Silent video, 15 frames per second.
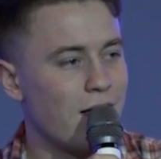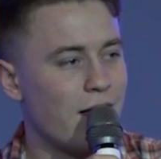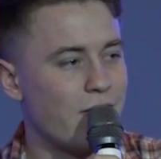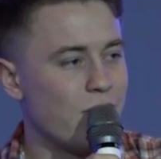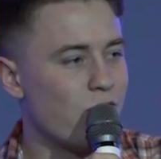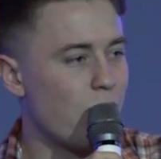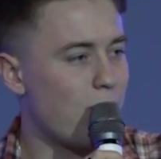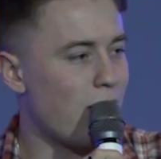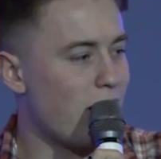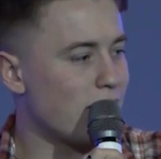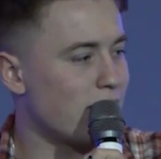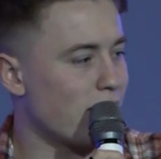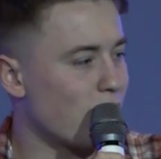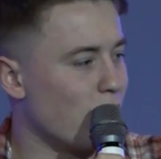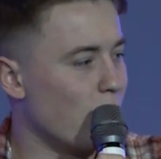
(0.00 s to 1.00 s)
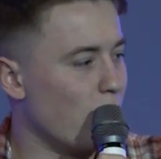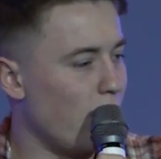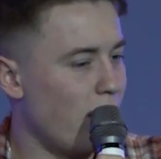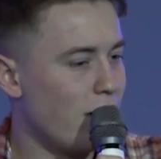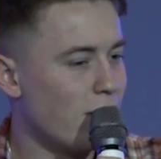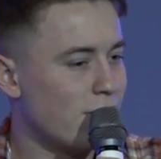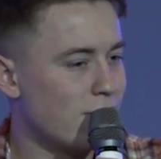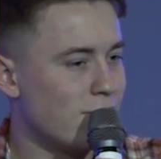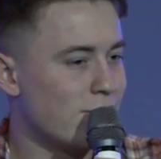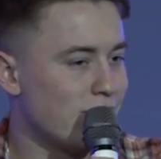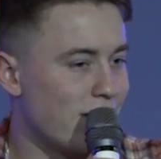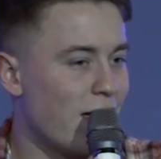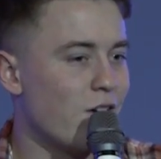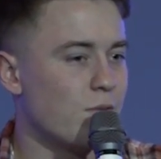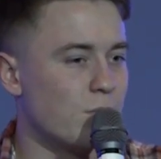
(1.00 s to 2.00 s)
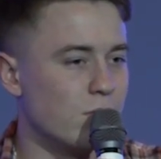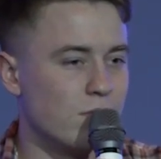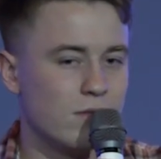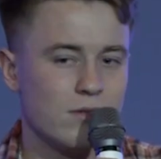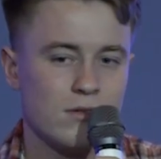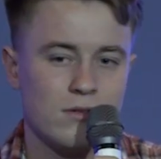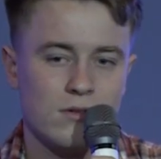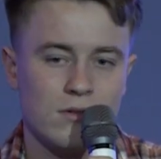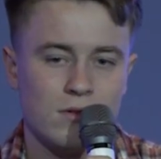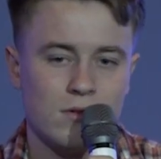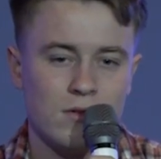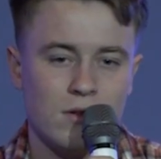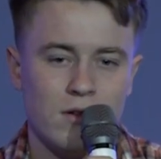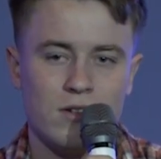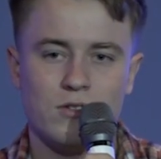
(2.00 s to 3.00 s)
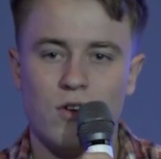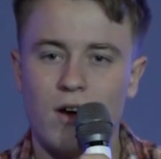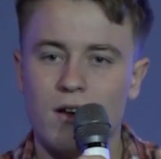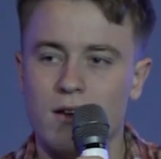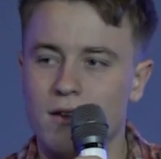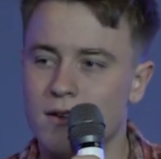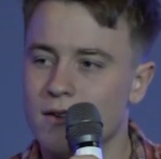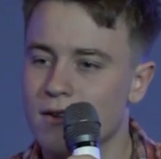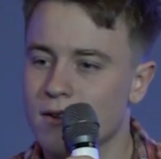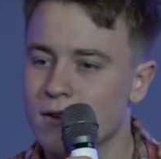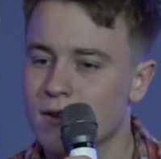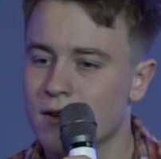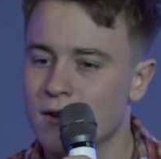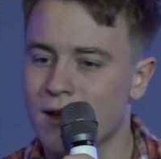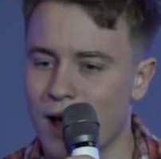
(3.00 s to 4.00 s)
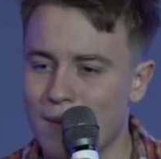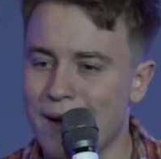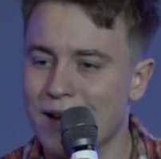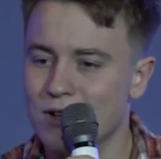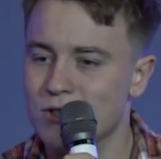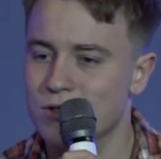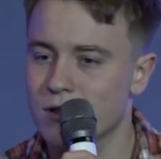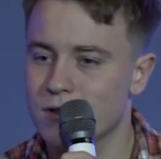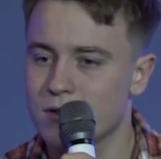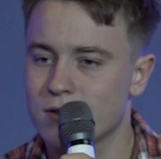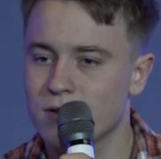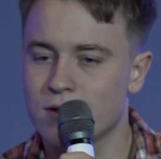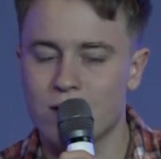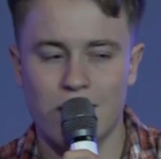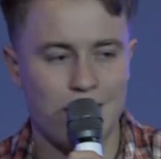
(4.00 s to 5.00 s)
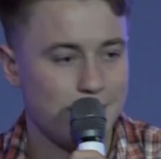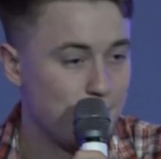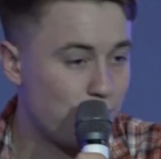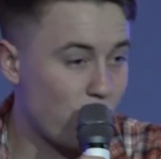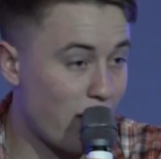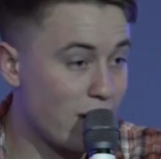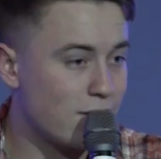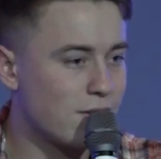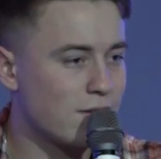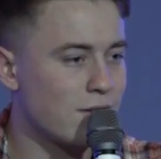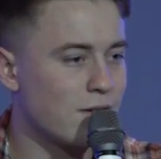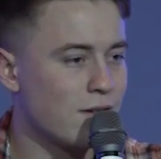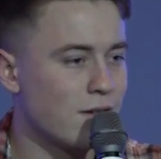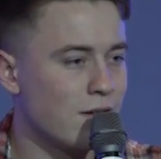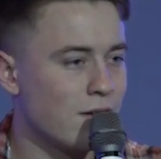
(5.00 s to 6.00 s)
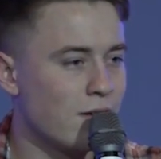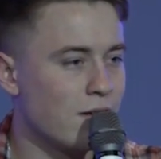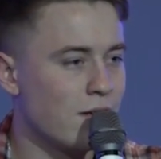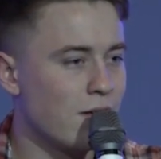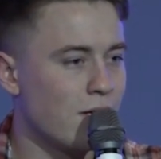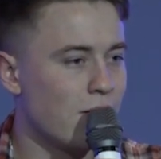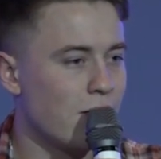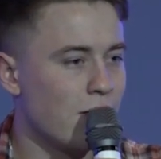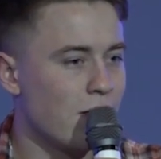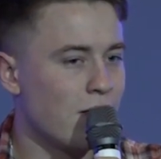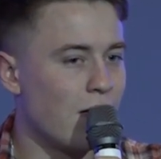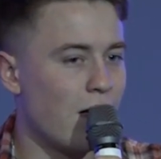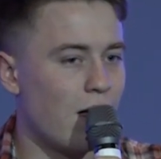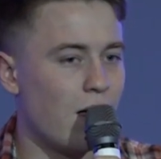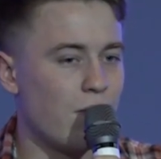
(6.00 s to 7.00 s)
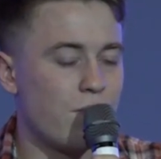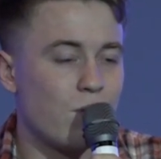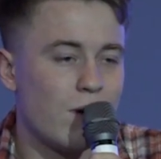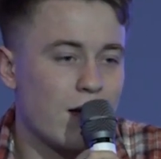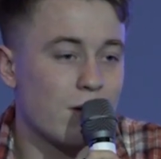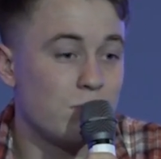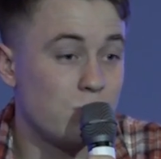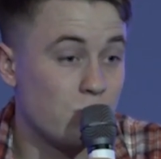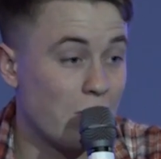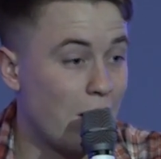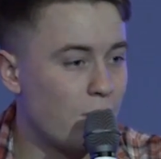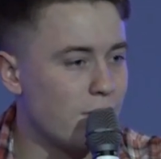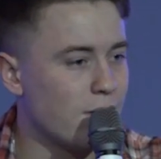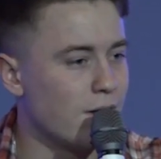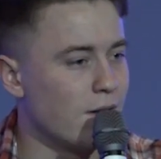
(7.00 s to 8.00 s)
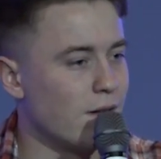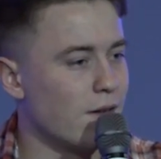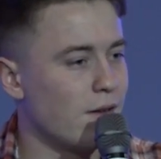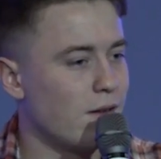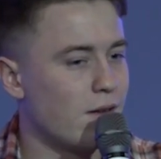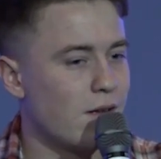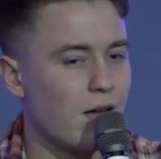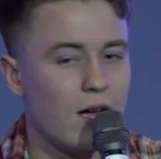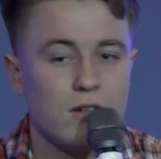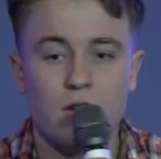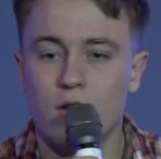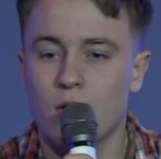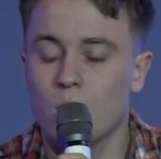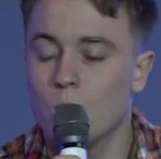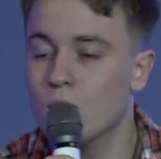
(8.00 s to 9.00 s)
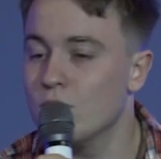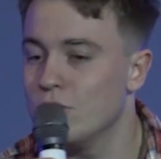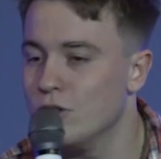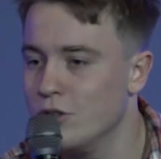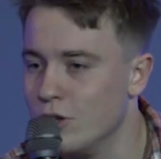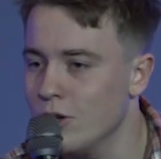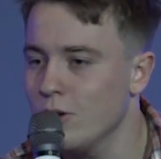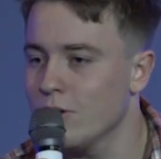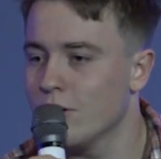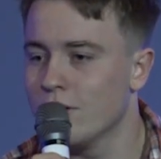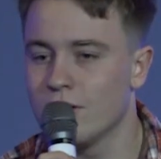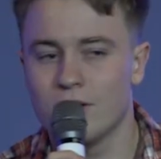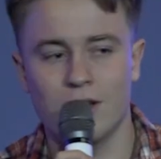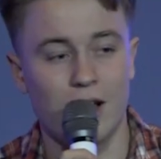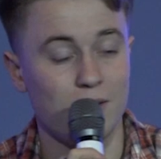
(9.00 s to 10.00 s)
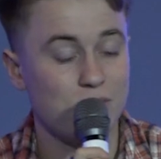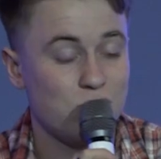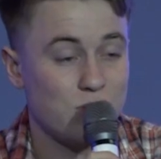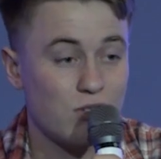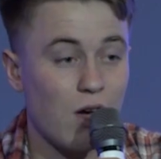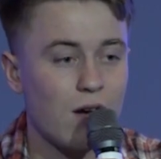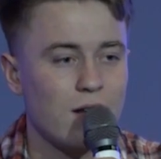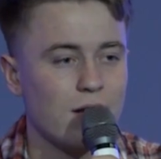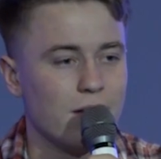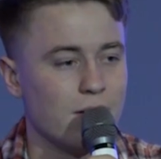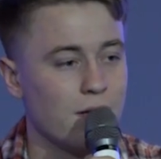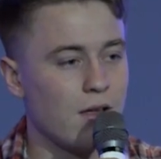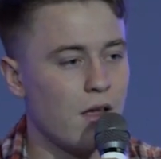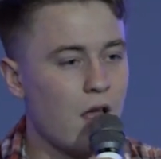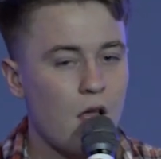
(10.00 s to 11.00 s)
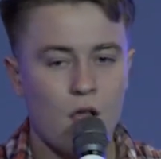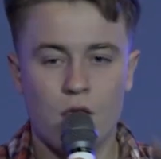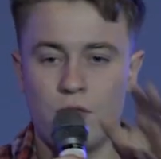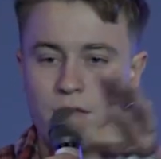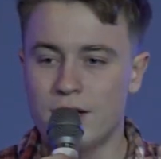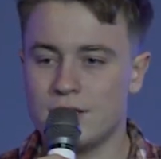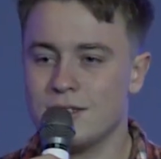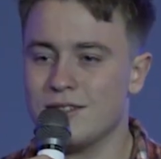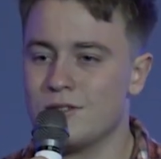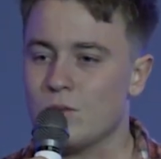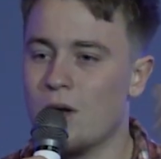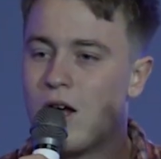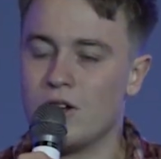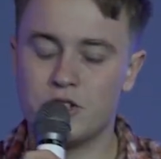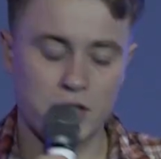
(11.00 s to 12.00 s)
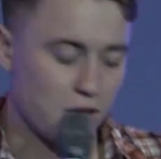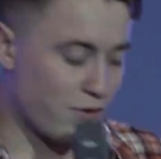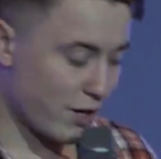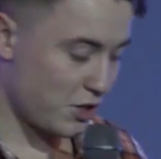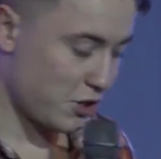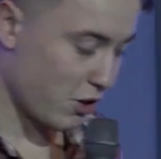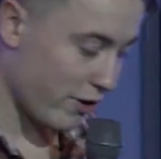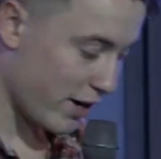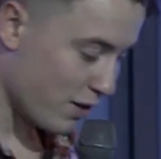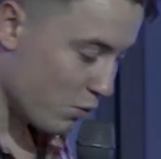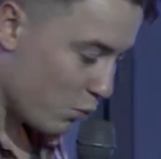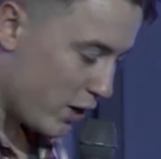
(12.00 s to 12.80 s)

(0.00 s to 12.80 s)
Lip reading: And the replies I got were, "Terrible, struggling, I'm anxious, I'm depressed. I feel like I'm drowning in it. I don't know what to do. I'm struggling." This is where our generation are in.